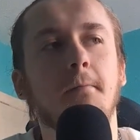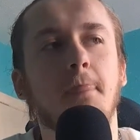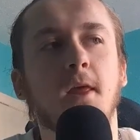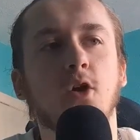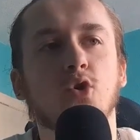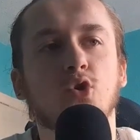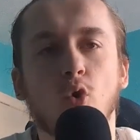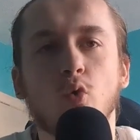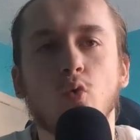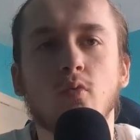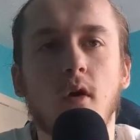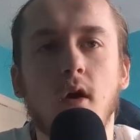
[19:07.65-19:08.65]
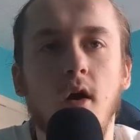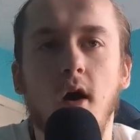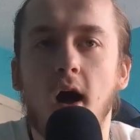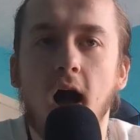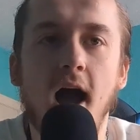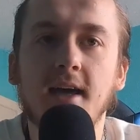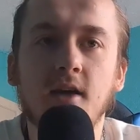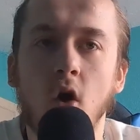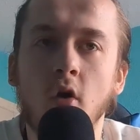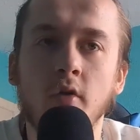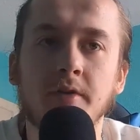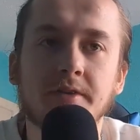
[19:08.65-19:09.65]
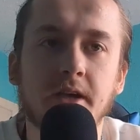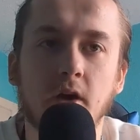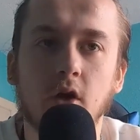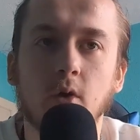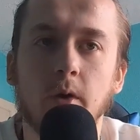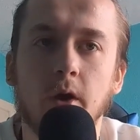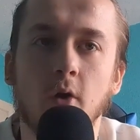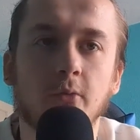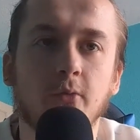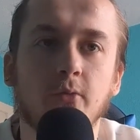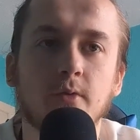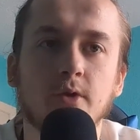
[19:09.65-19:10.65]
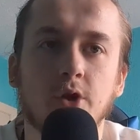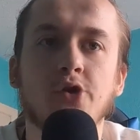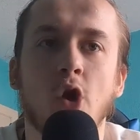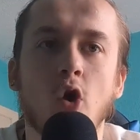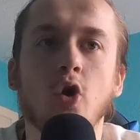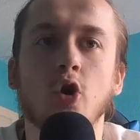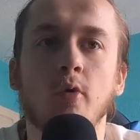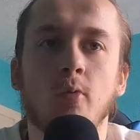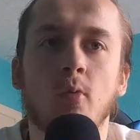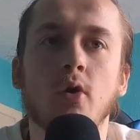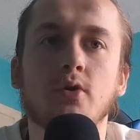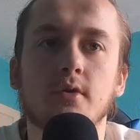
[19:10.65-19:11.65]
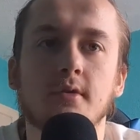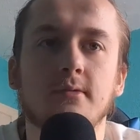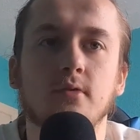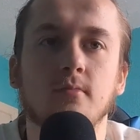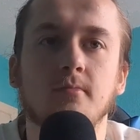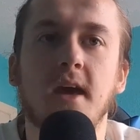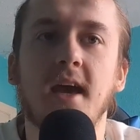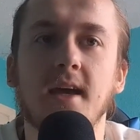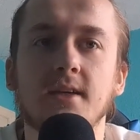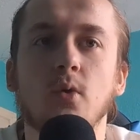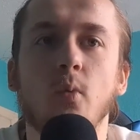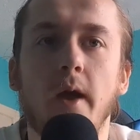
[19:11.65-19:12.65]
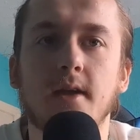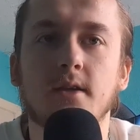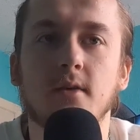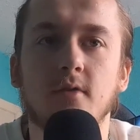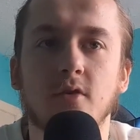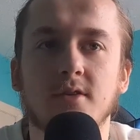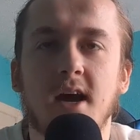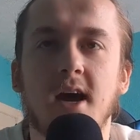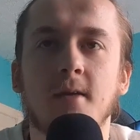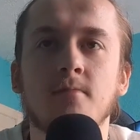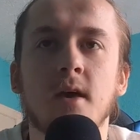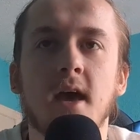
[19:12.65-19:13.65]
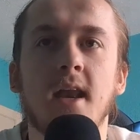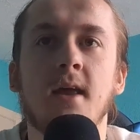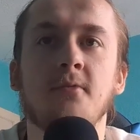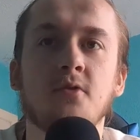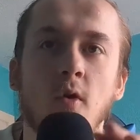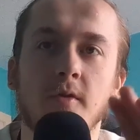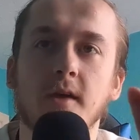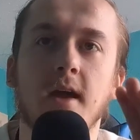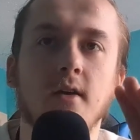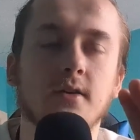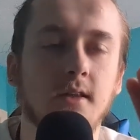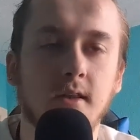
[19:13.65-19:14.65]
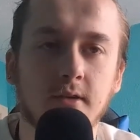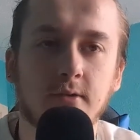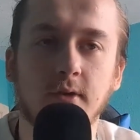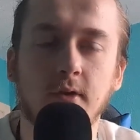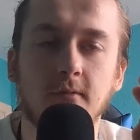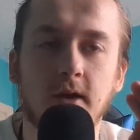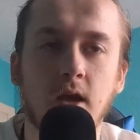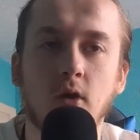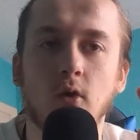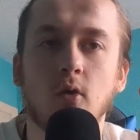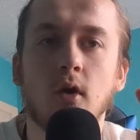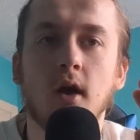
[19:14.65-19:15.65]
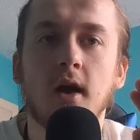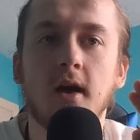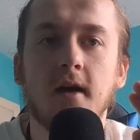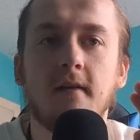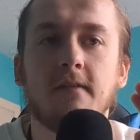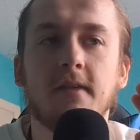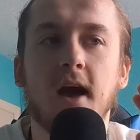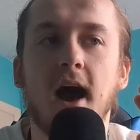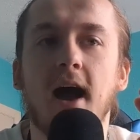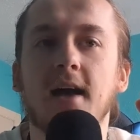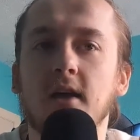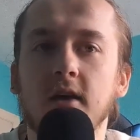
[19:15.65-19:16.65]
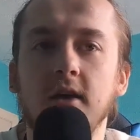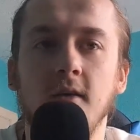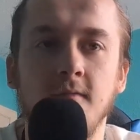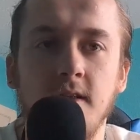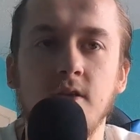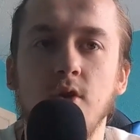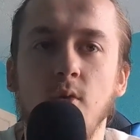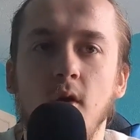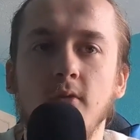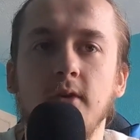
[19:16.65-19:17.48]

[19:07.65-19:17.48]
So I can't tell you enough to not go and watch this film. It is a waste of your time, and if nothing else in this video I can convince you of,